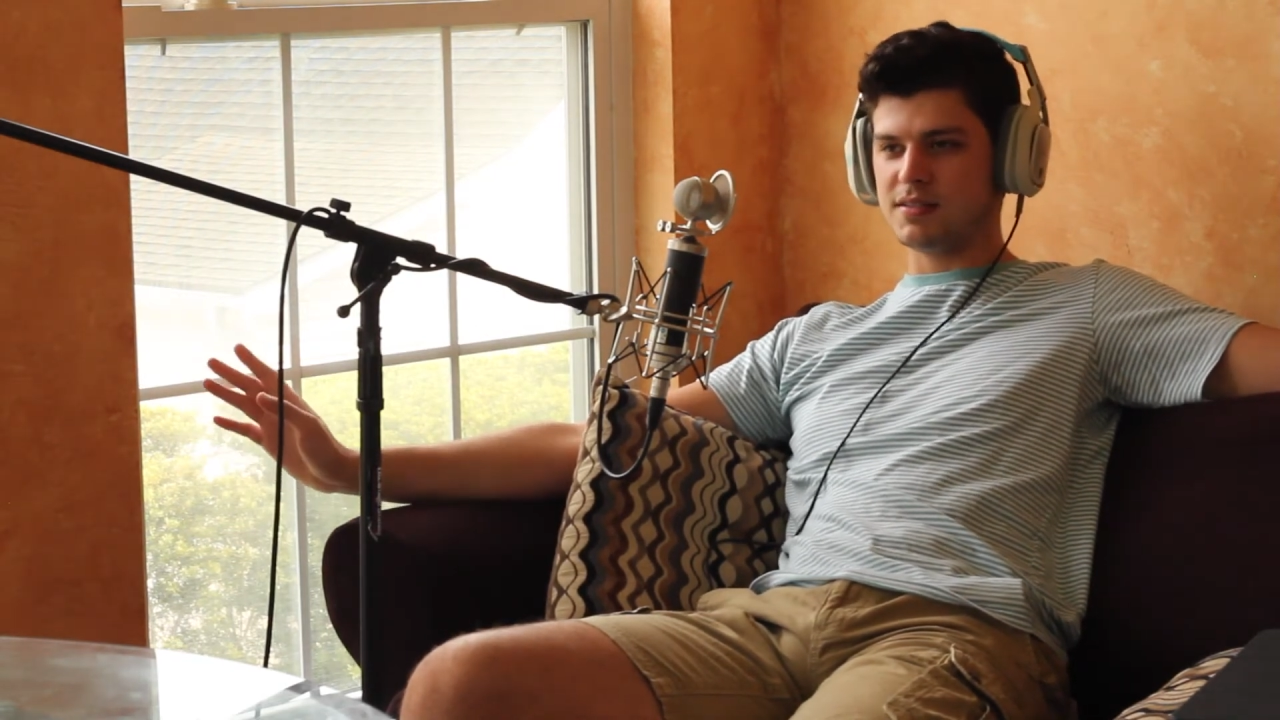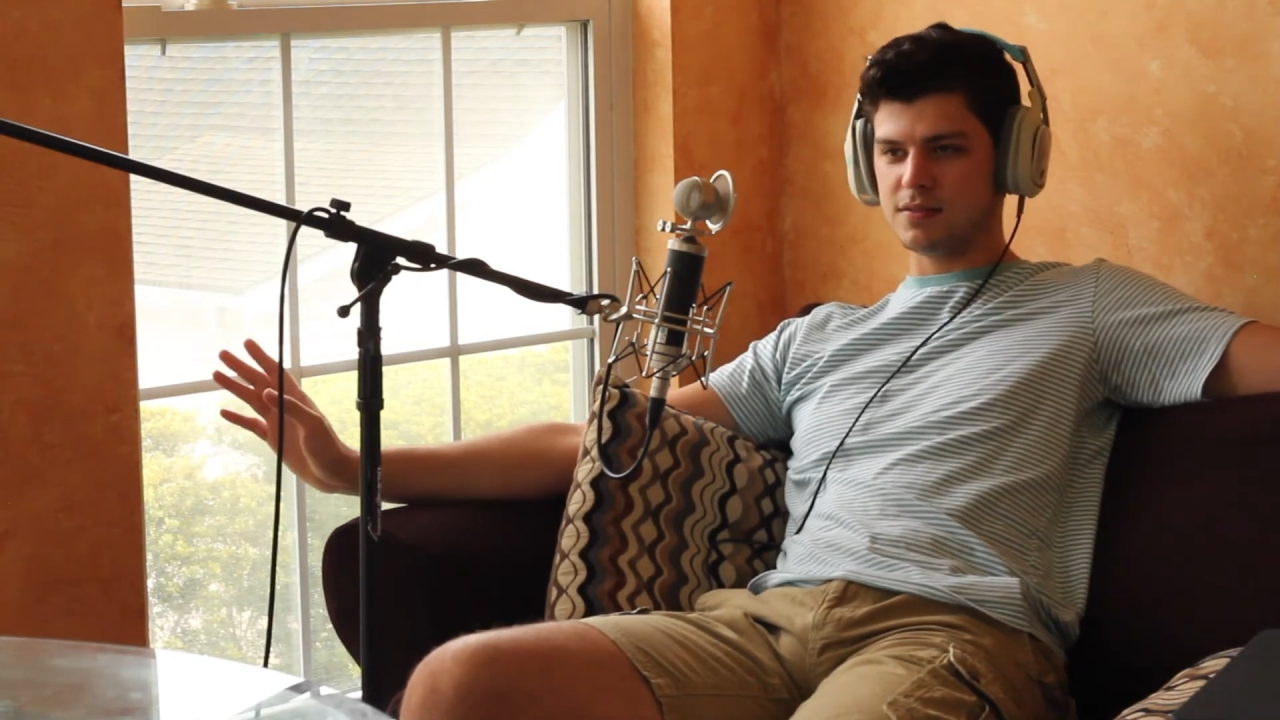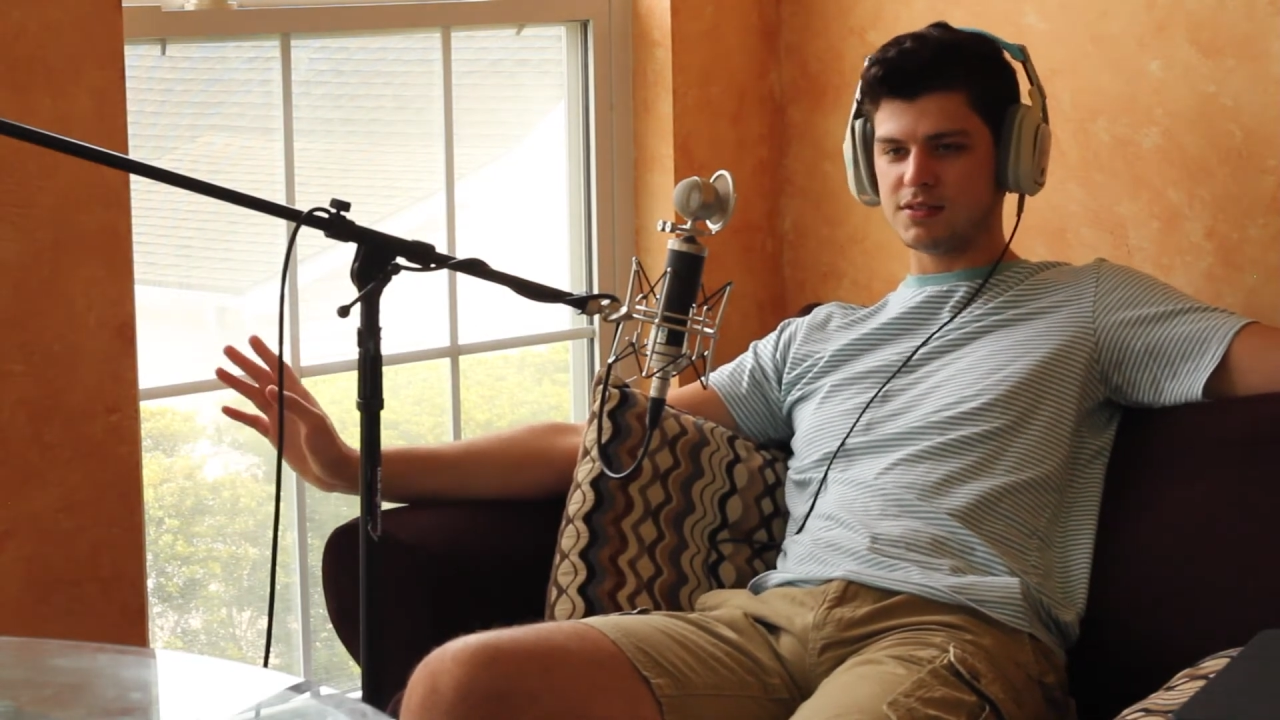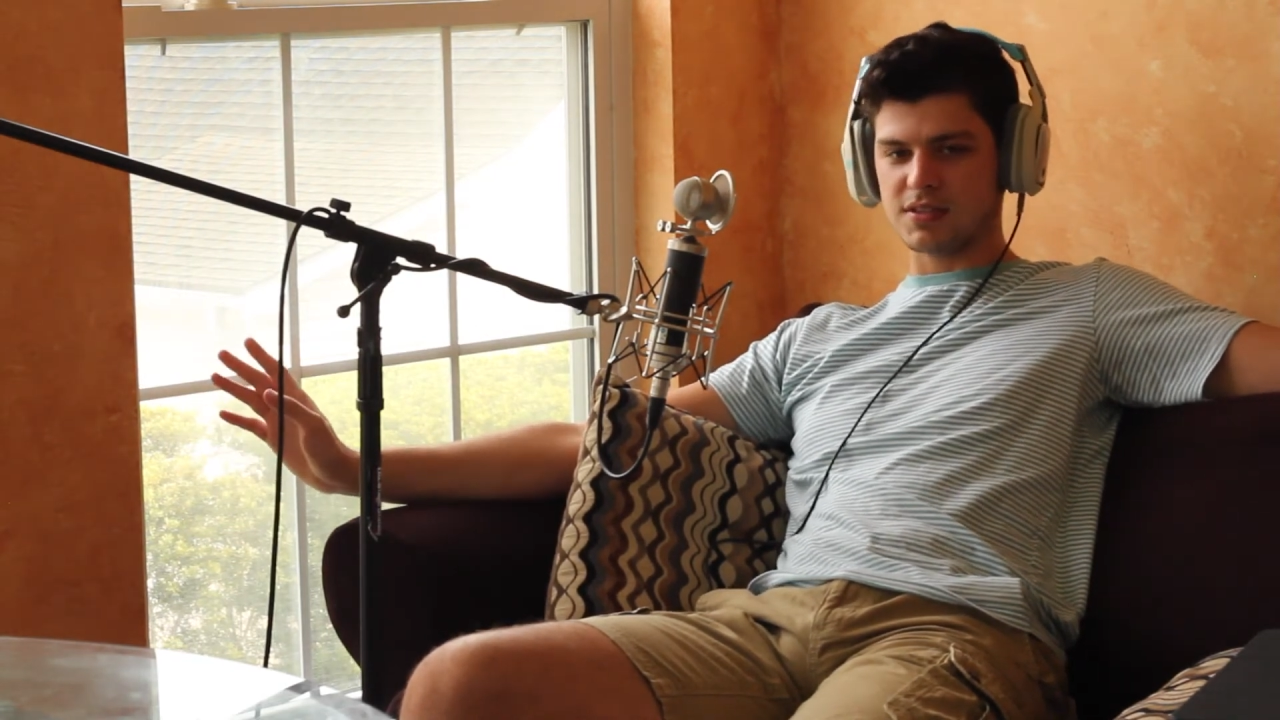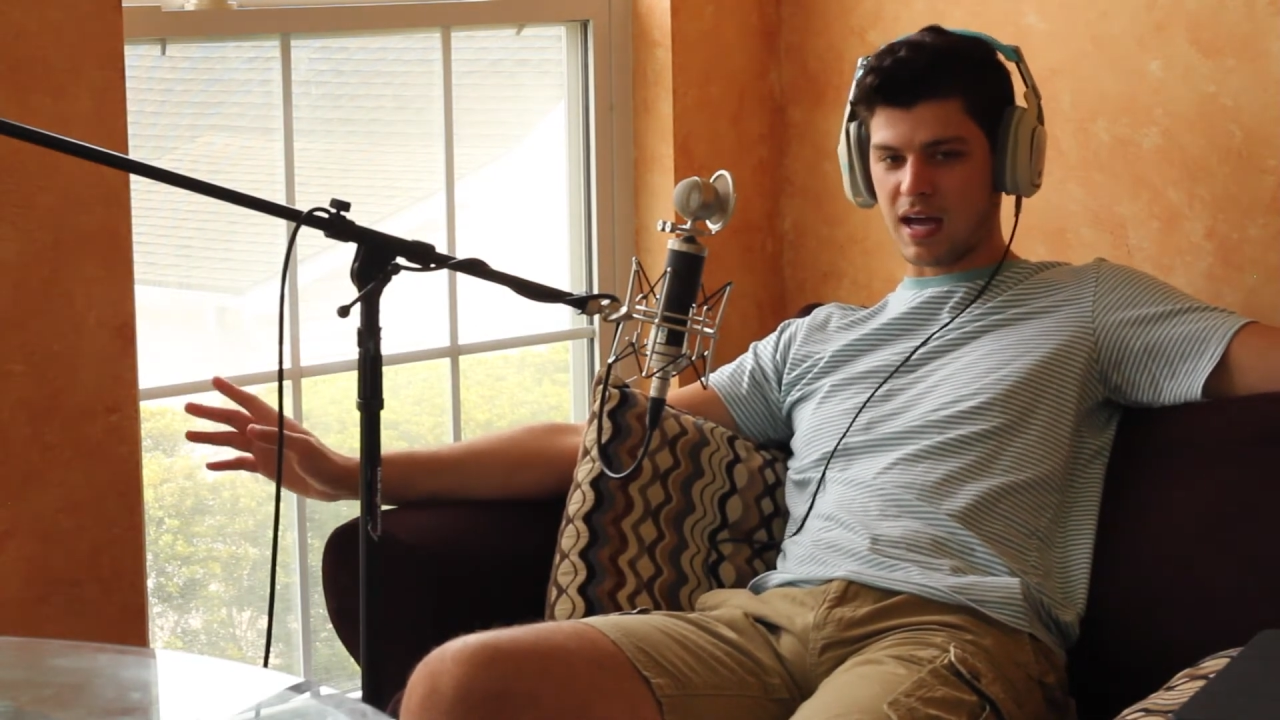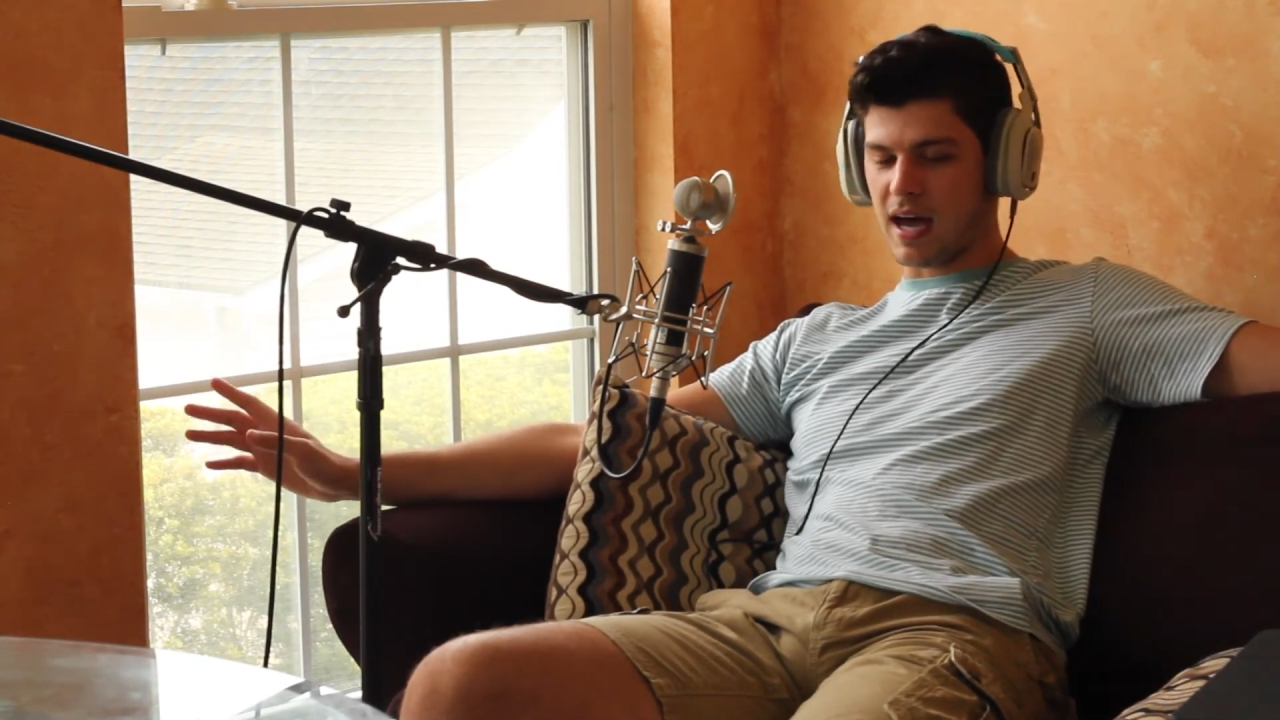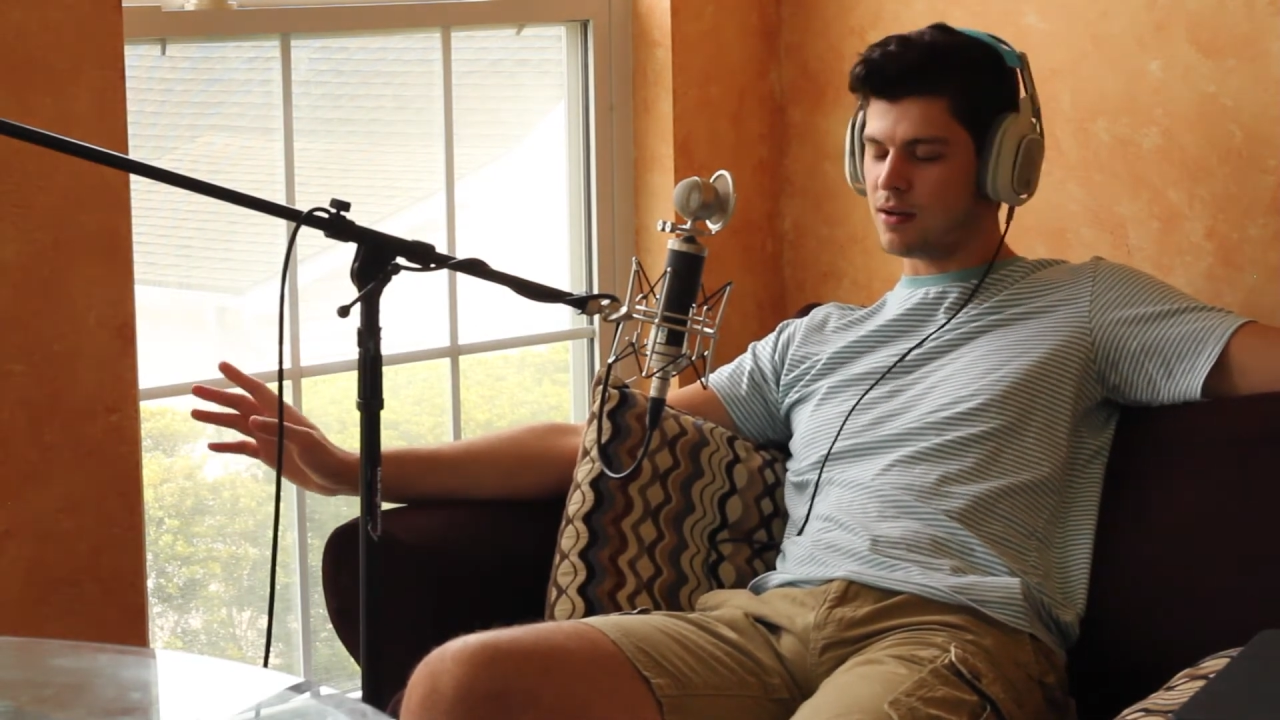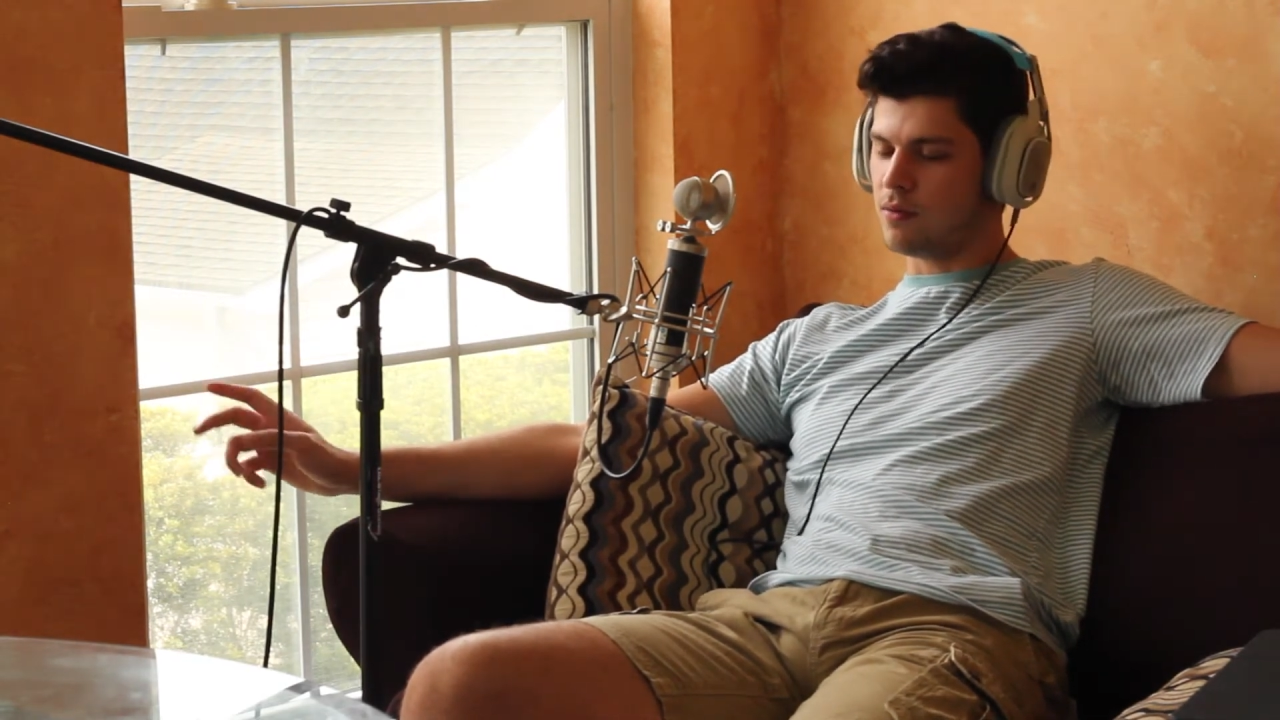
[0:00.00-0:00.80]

It's kind of